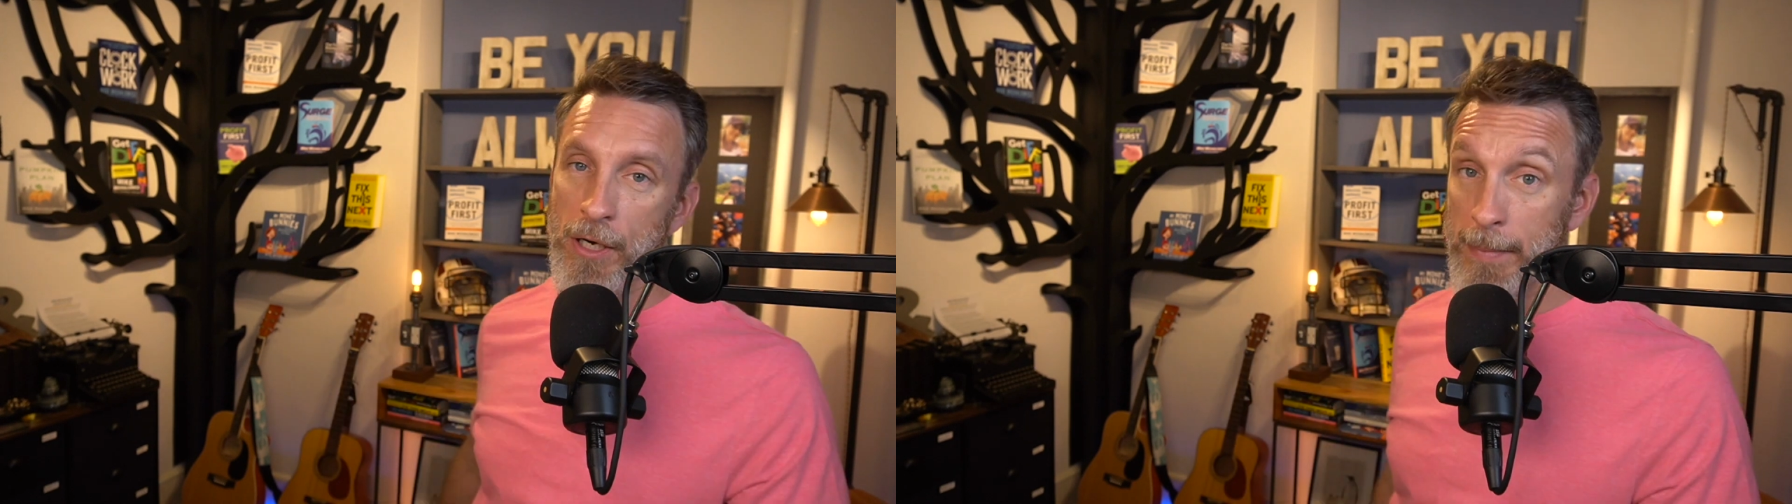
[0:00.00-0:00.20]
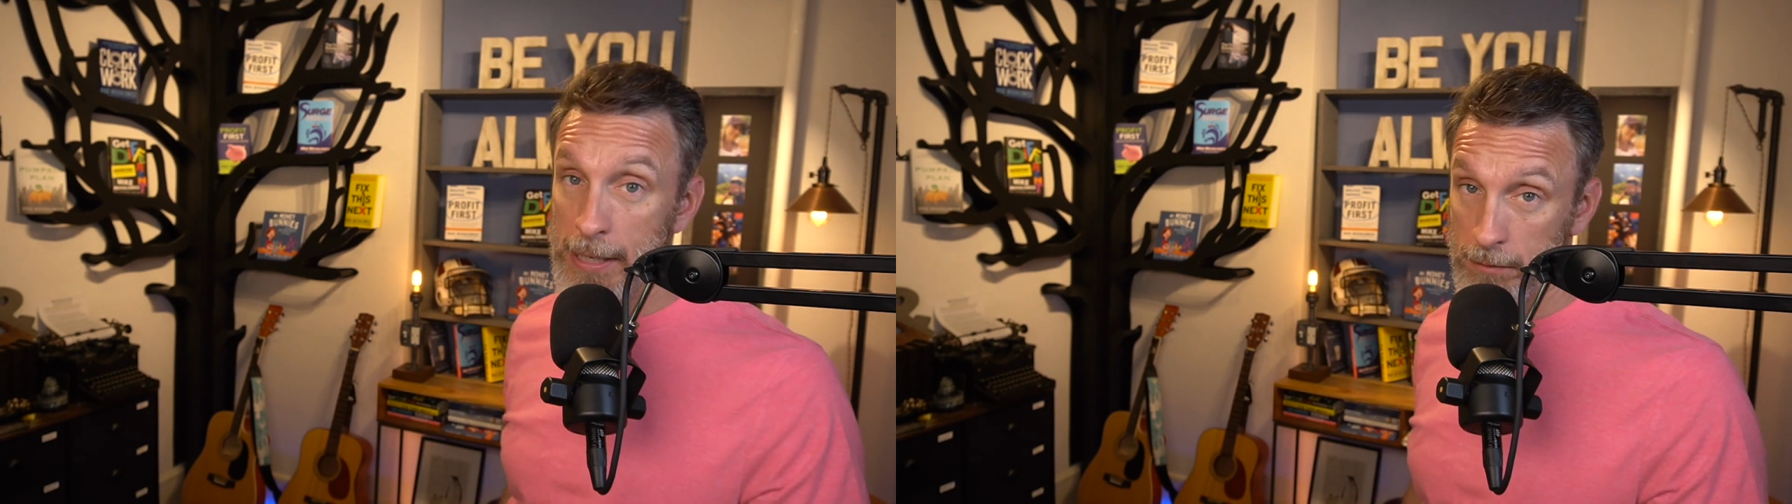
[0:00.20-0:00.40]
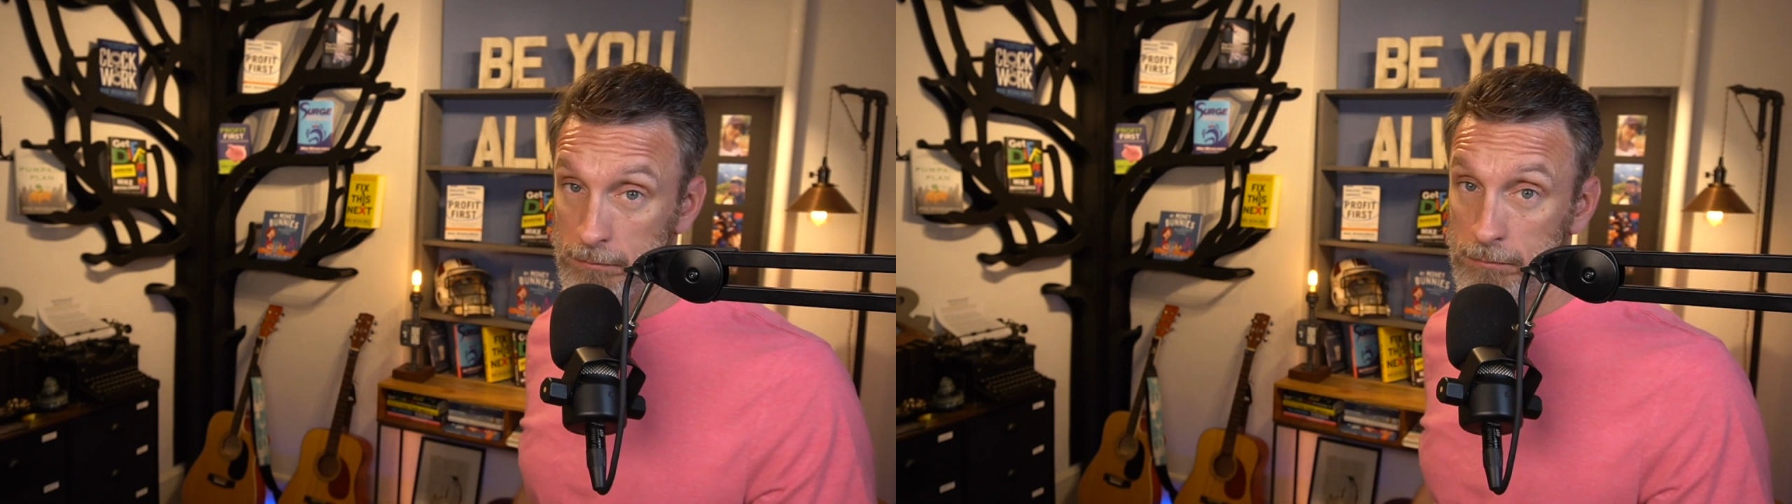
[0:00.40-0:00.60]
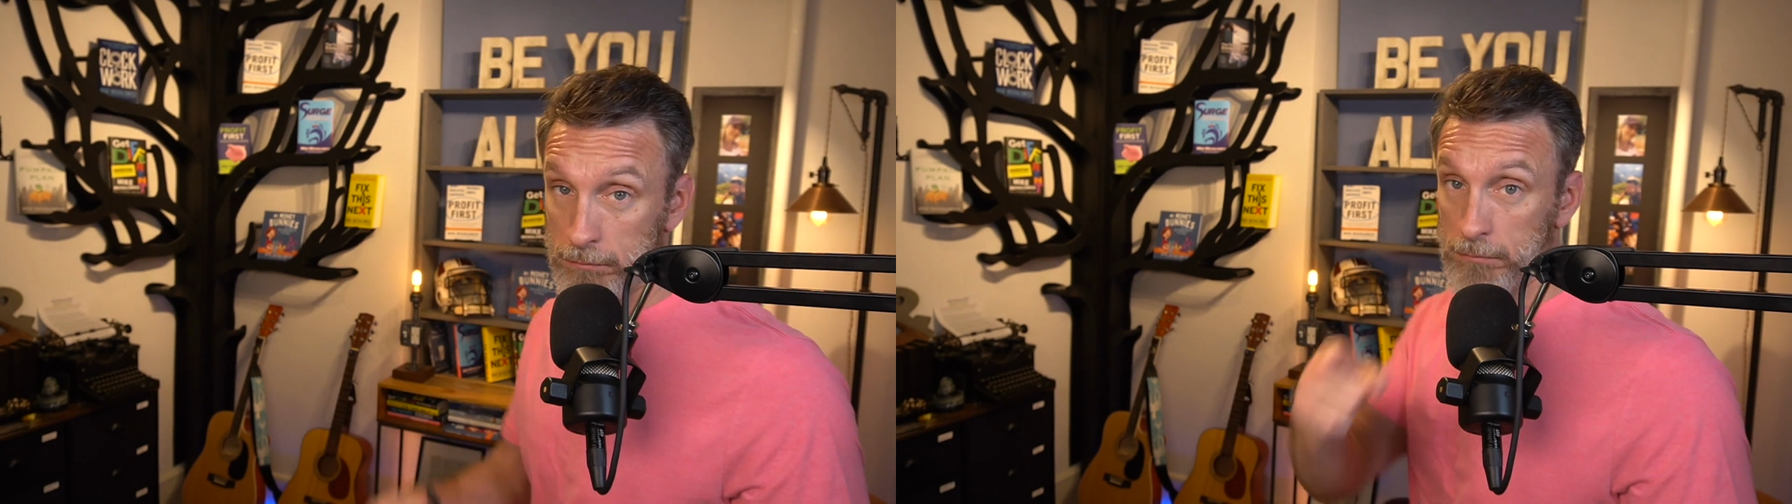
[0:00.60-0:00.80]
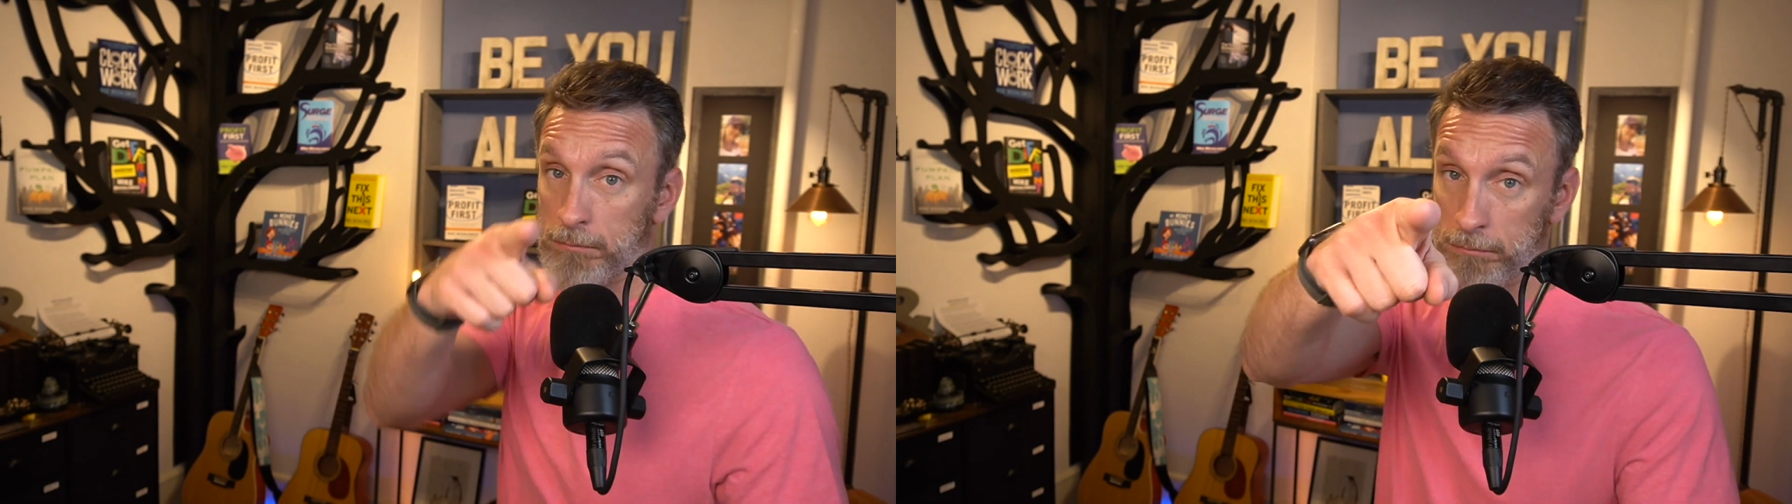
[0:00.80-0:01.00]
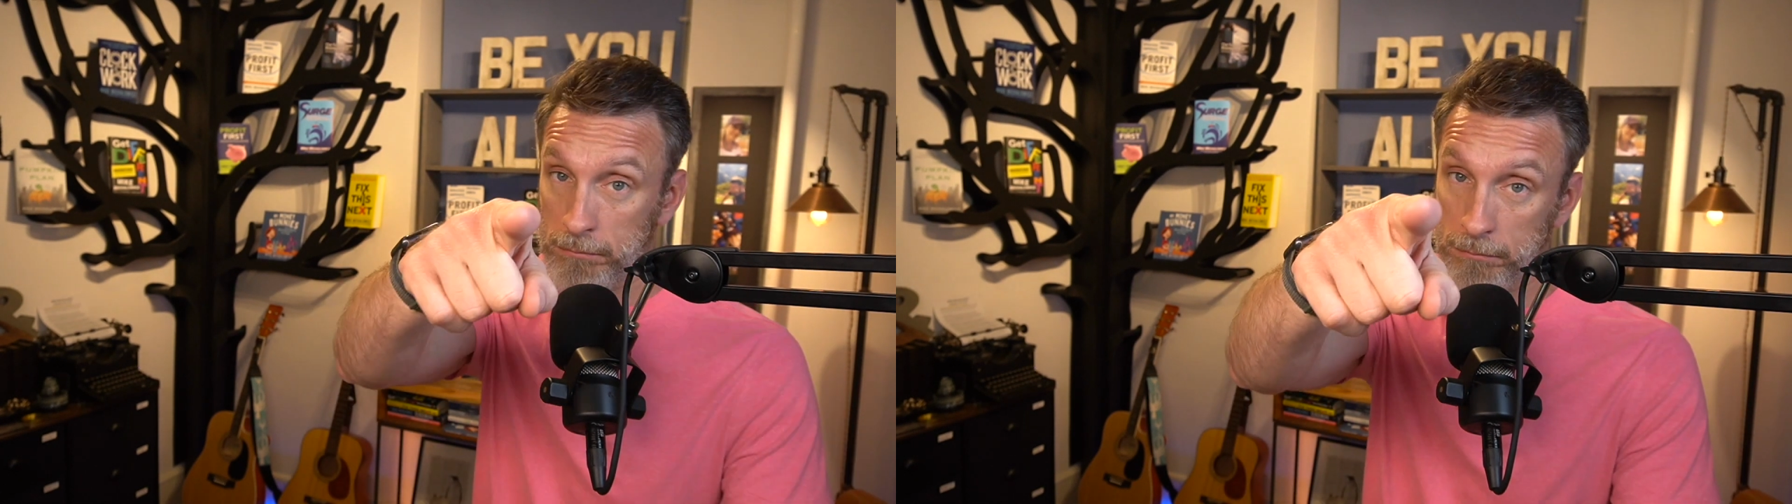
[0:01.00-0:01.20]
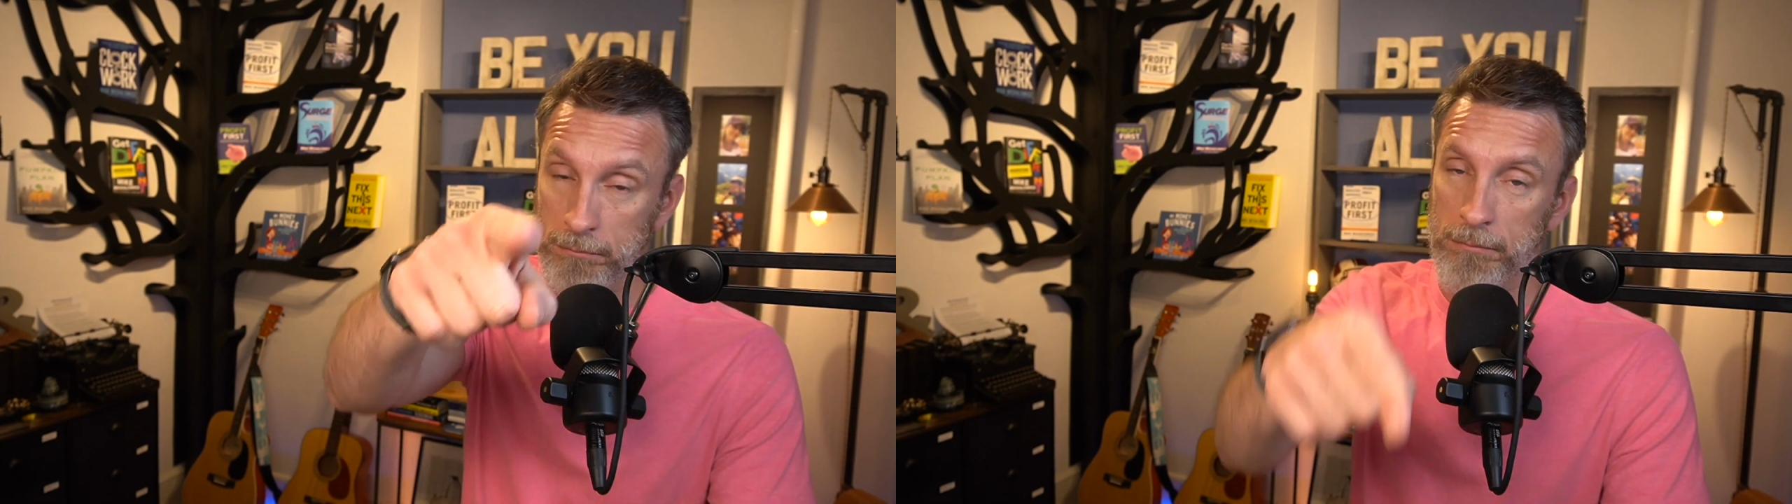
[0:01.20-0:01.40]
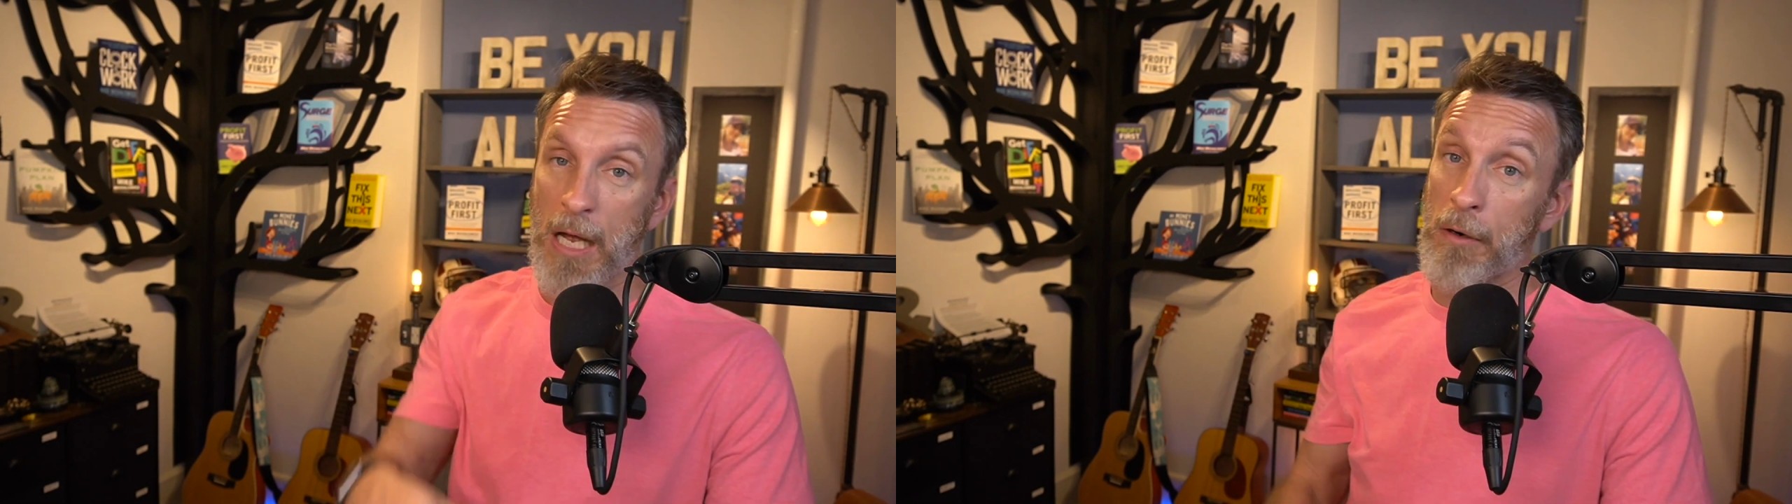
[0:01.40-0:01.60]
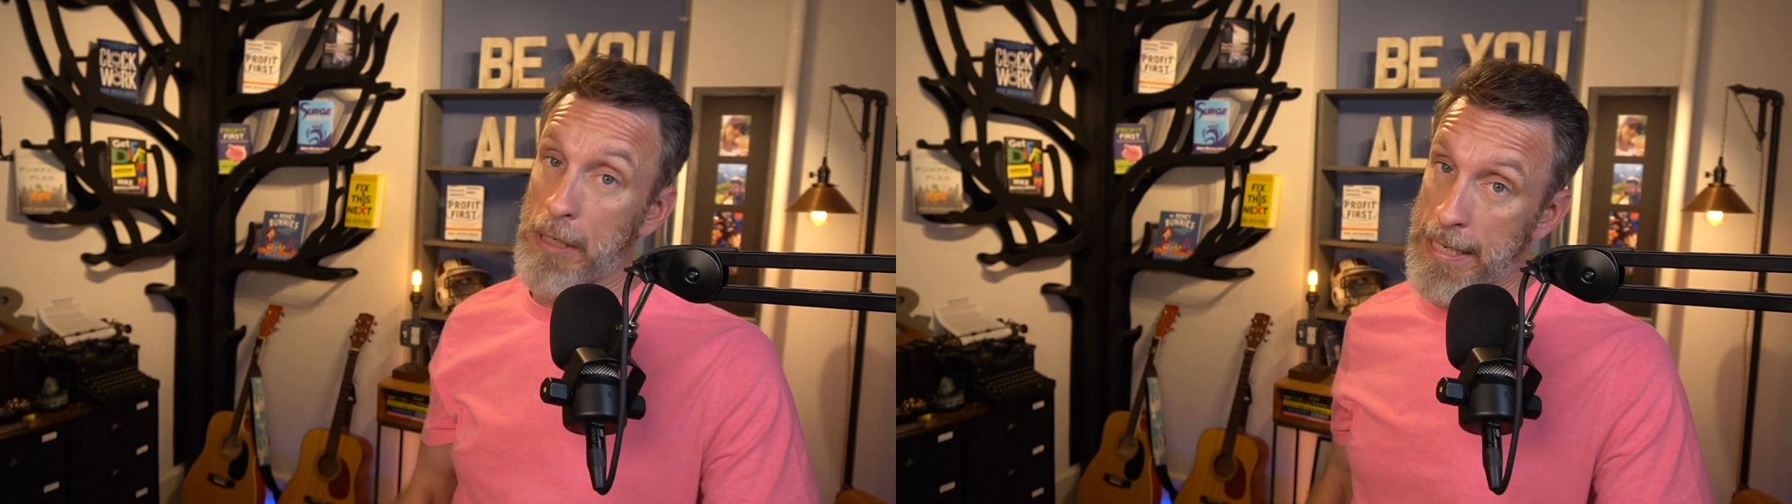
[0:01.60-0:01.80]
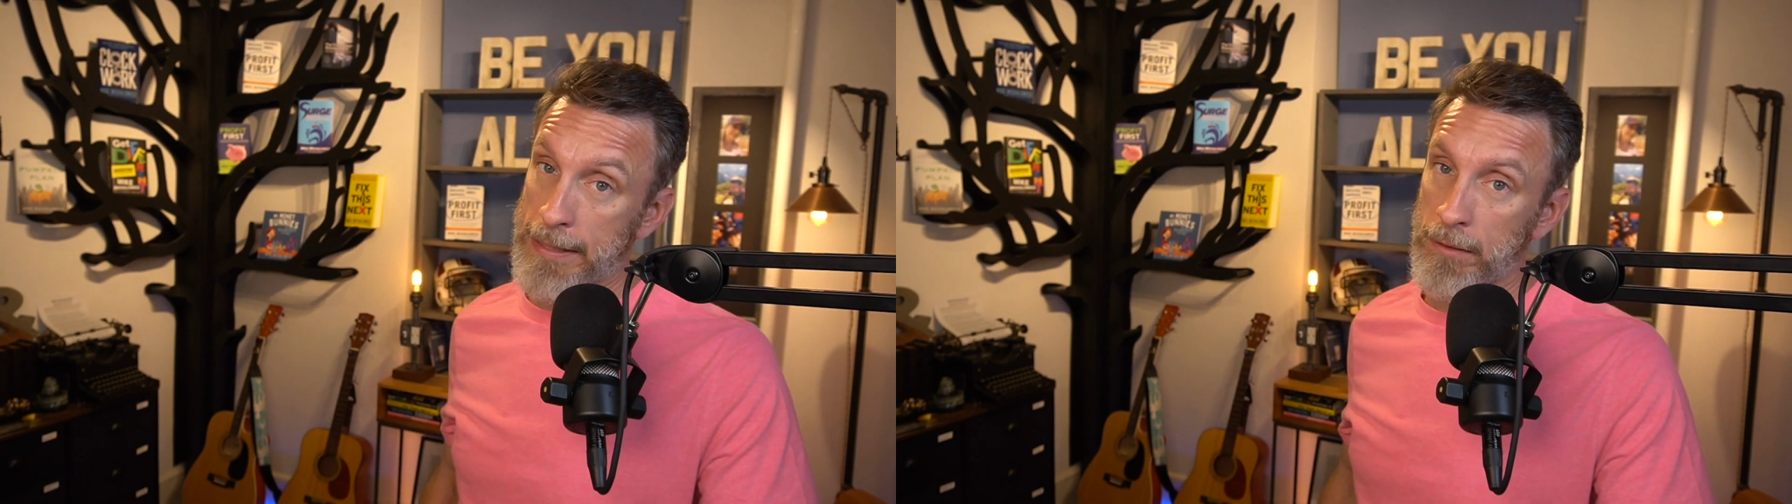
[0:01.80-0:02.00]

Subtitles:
me. All right?